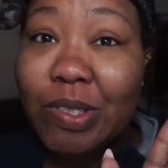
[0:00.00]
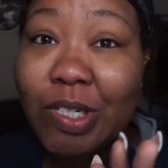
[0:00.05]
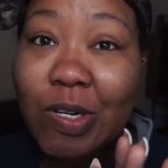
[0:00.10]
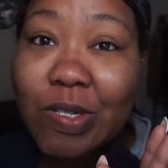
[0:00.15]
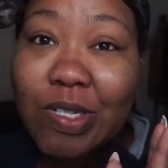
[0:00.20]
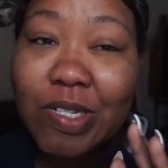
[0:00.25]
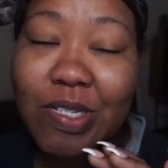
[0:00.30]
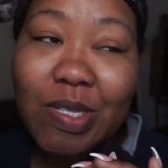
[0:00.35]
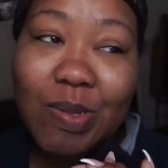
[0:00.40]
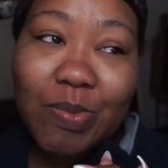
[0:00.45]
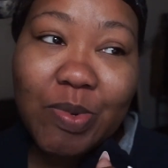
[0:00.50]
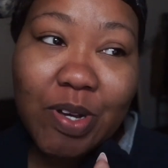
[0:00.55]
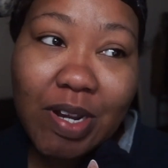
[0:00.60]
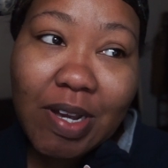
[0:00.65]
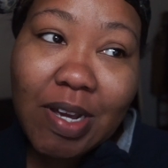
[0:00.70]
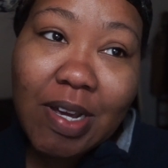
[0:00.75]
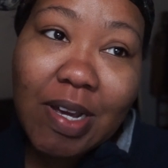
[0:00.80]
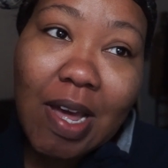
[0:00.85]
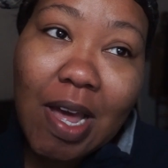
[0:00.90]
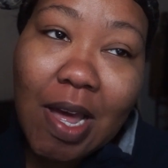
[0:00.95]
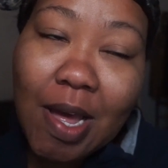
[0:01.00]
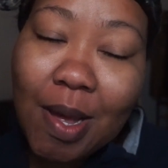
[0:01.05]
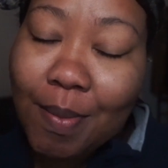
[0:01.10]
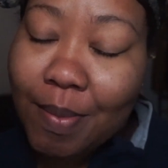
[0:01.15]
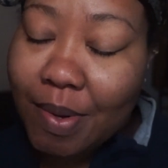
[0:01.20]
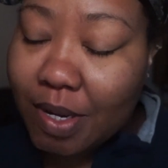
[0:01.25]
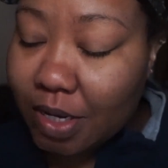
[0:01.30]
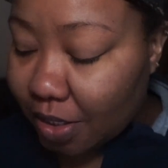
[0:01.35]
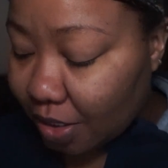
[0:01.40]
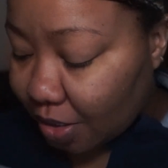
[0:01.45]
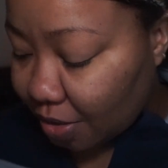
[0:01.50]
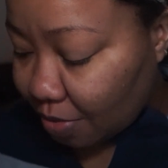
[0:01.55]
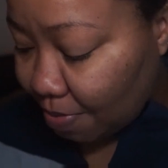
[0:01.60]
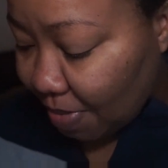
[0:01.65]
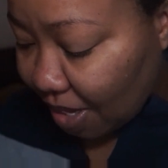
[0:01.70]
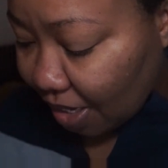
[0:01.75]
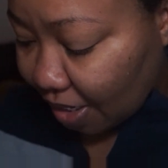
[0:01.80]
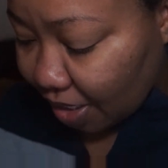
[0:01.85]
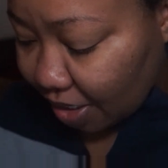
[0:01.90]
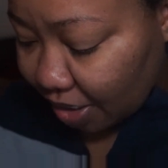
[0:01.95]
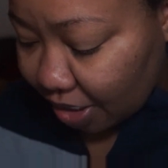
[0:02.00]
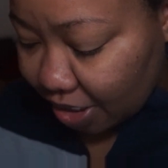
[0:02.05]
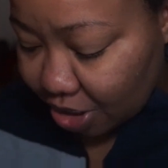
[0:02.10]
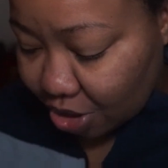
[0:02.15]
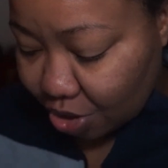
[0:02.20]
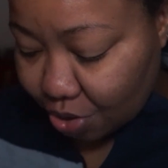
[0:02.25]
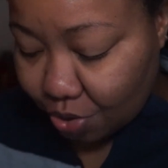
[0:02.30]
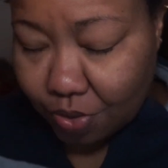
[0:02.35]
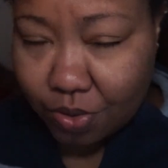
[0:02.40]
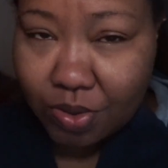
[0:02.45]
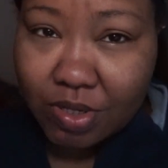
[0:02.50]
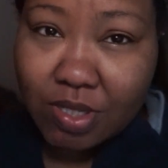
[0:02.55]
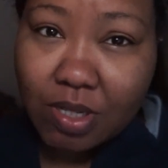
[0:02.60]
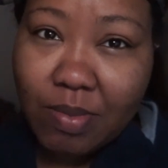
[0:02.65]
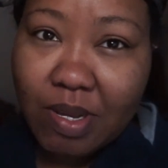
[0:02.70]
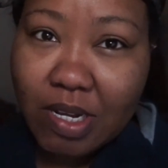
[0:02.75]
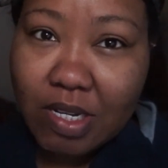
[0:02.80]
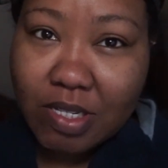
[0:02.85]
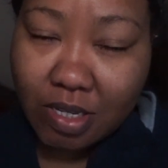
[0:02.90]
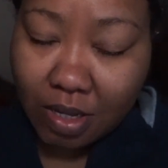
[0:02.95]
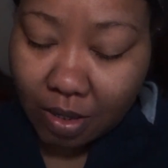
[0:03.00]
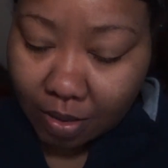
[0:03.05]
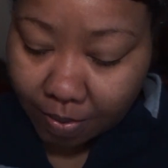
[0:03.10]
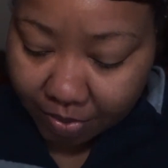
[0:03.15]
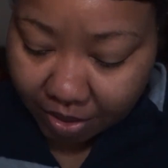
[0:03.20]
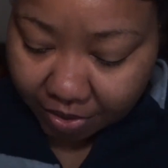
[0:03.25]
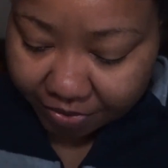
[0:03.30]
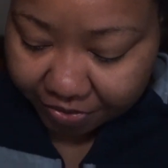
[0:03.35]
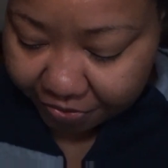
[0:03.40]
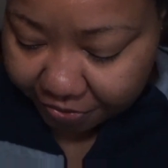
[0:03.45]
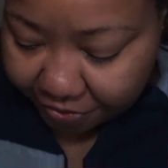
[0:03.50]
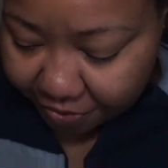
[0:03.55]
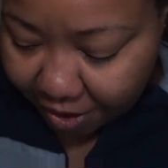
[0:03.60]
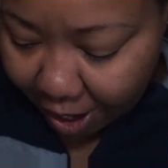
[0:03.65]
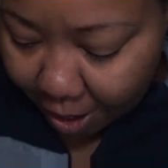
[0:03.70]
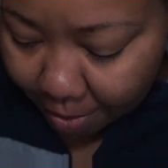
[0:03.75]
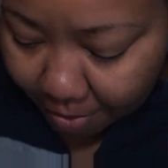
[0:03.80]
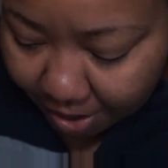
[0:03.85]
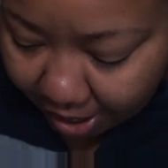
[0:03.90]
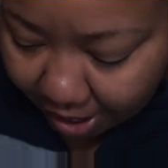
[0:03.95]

Now this morning I'm making the dough to make some fried